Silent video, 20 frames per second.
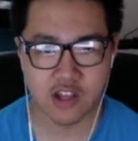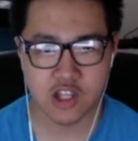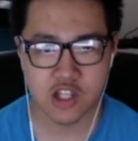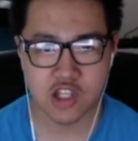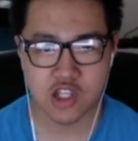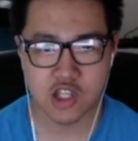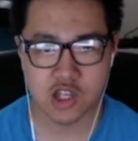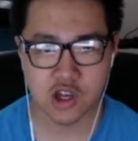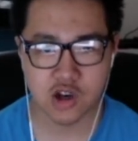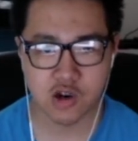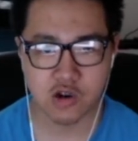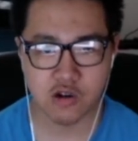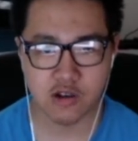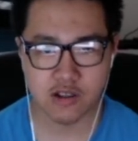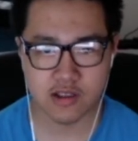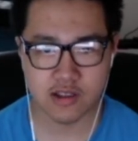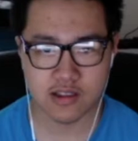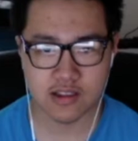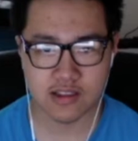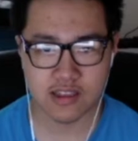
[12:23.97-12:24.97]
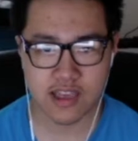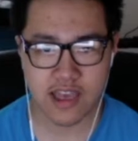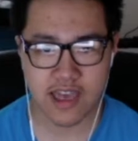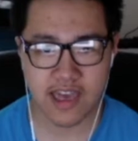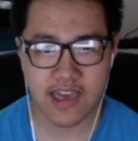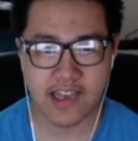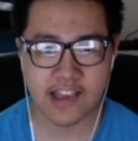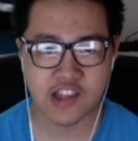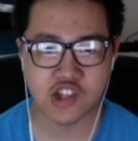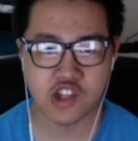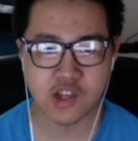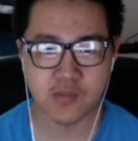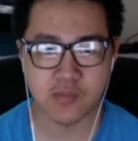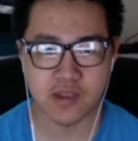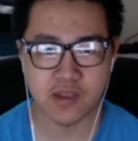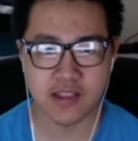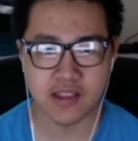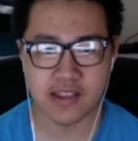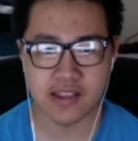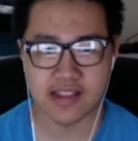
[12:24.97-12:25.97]
so the S should
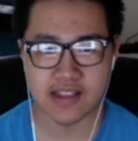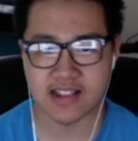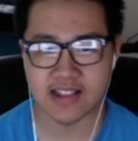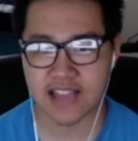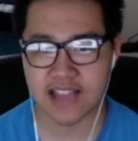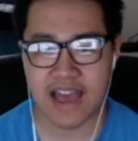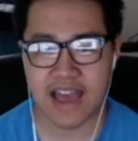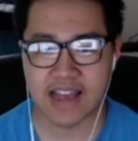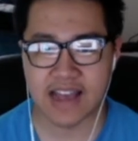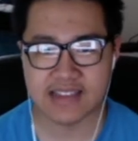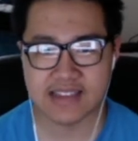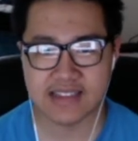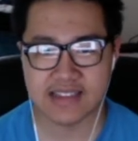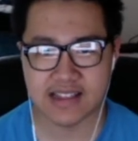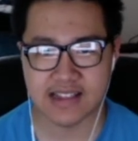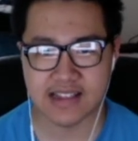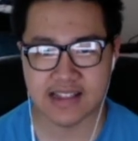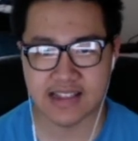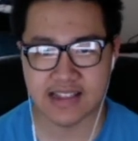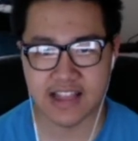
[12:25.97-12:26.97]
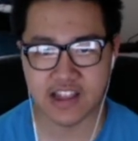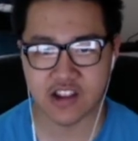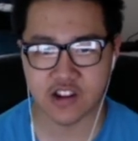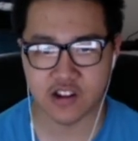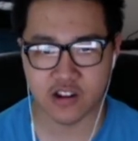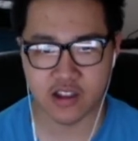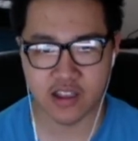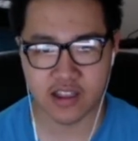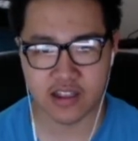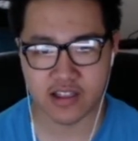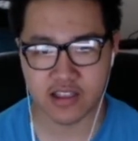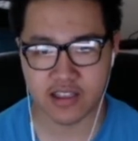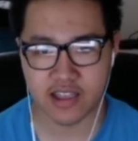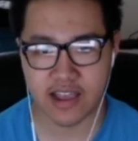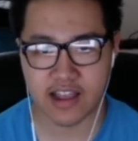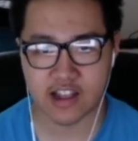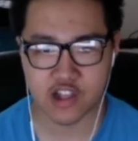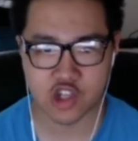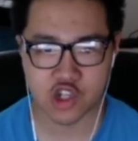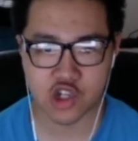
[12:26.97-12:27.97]
be the last letter in
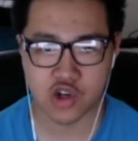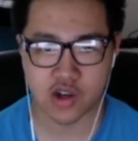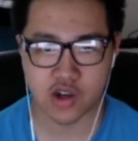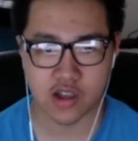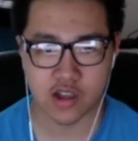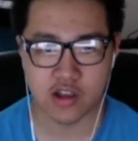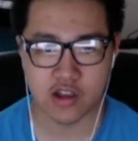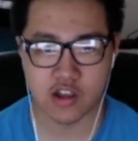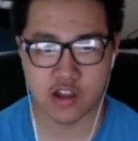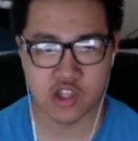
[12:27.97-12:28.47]
that string.